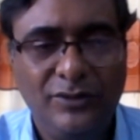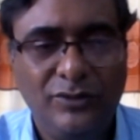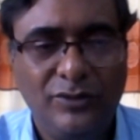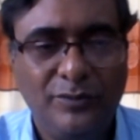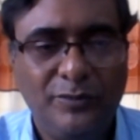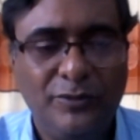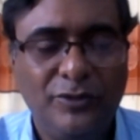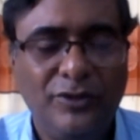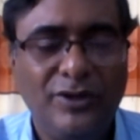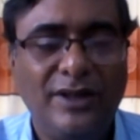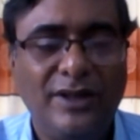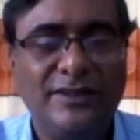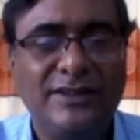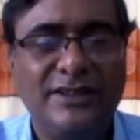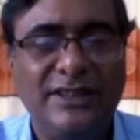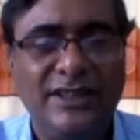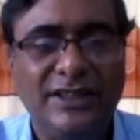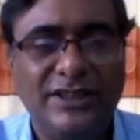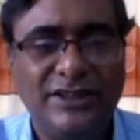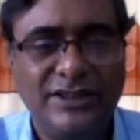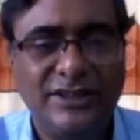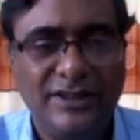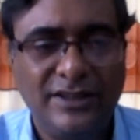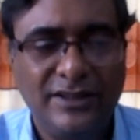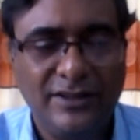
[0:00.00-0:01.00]

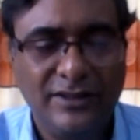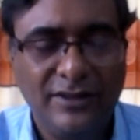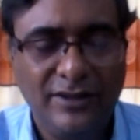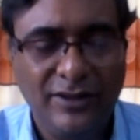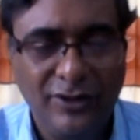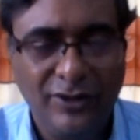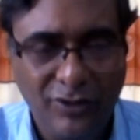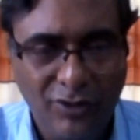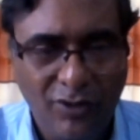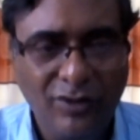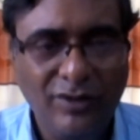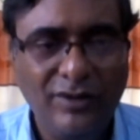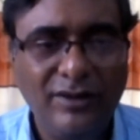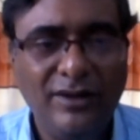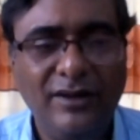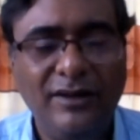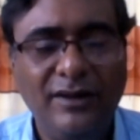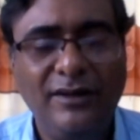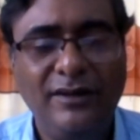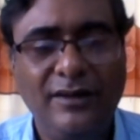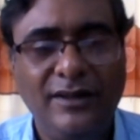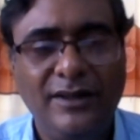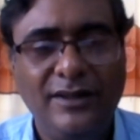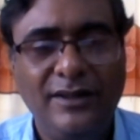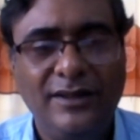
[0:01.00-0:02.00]
pronunciation
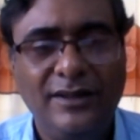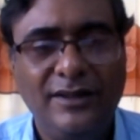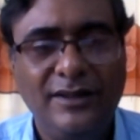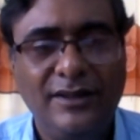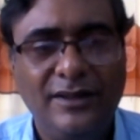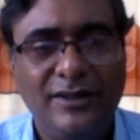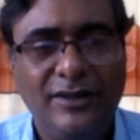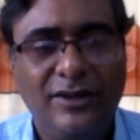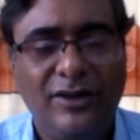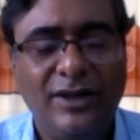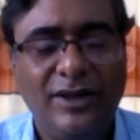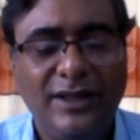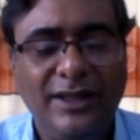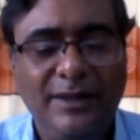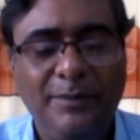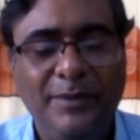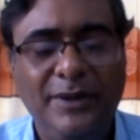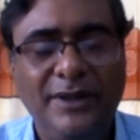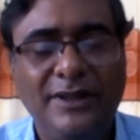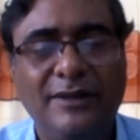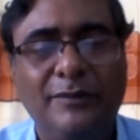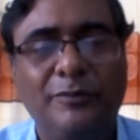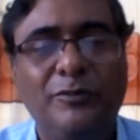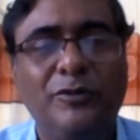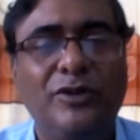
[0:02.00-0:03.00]
longer or
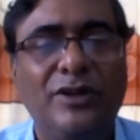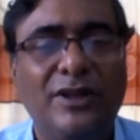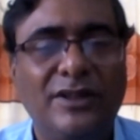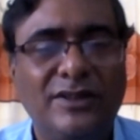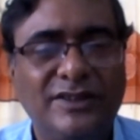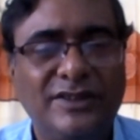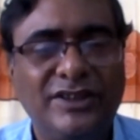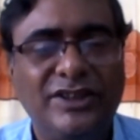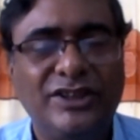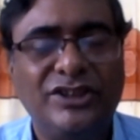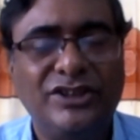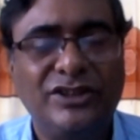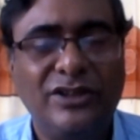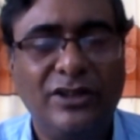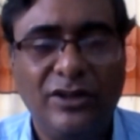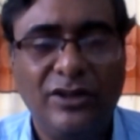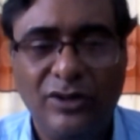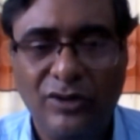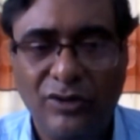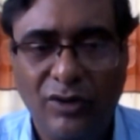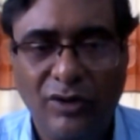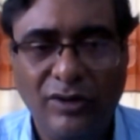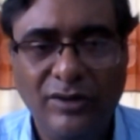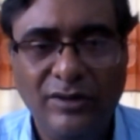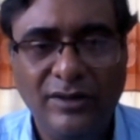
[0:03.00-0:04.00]
keeping the pronunciation
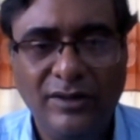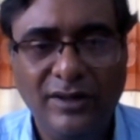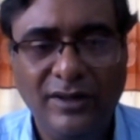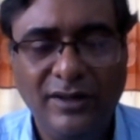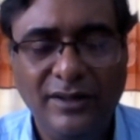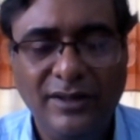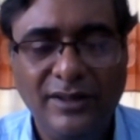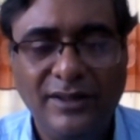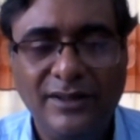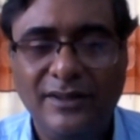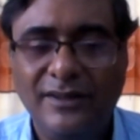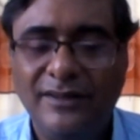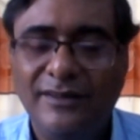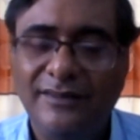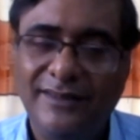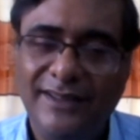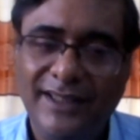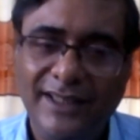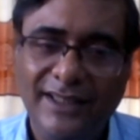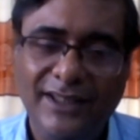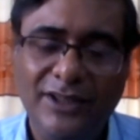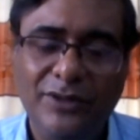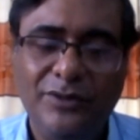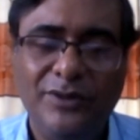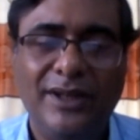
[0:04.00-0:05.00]
longer,
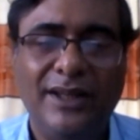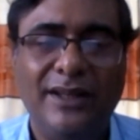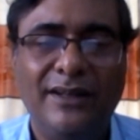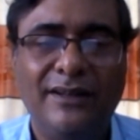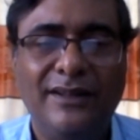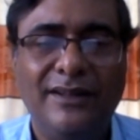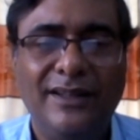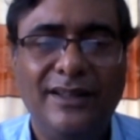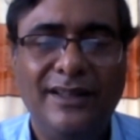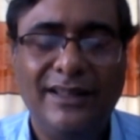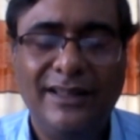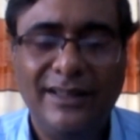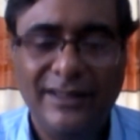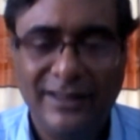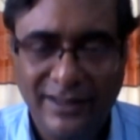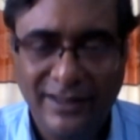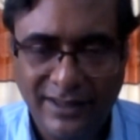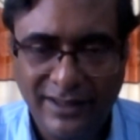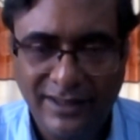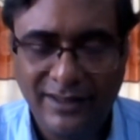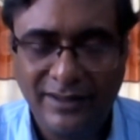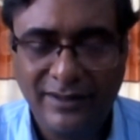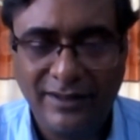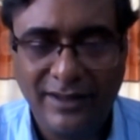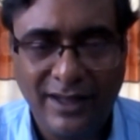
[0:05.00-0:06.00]
then you can
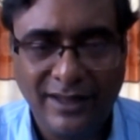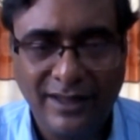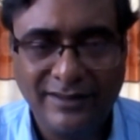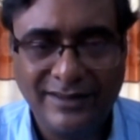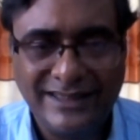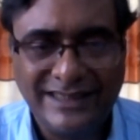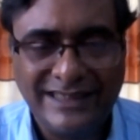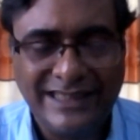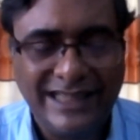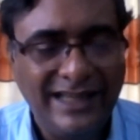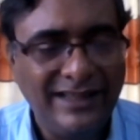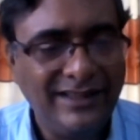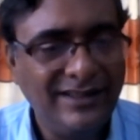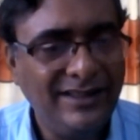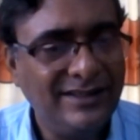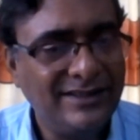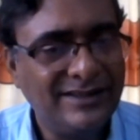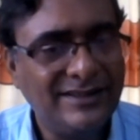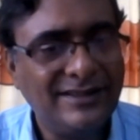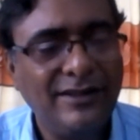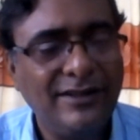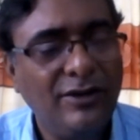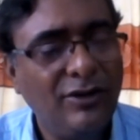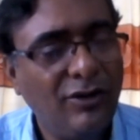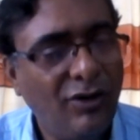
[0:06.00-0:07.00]
understand
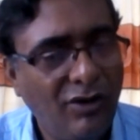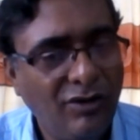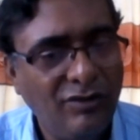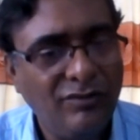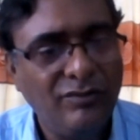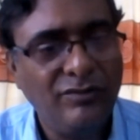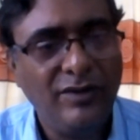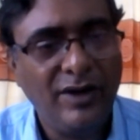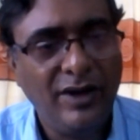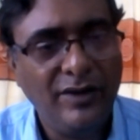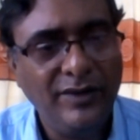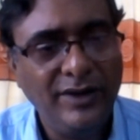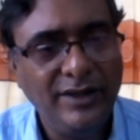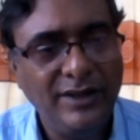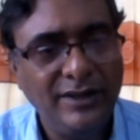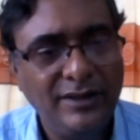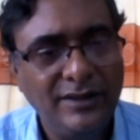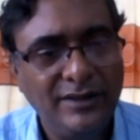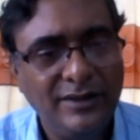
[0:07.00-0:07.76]
it's a long vowel.